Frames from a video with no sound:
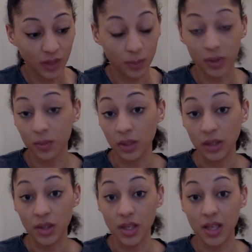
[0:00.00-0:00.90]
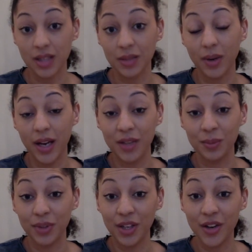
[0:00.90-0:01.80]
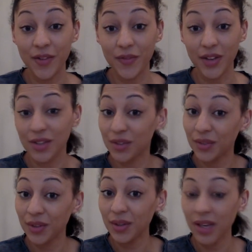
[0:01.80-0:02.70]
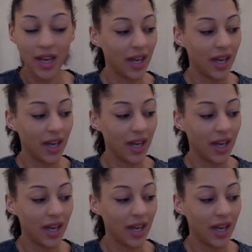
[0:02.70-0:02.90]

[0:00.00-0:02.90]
but I'm not going to do that till Edinburgh Yarn Festival,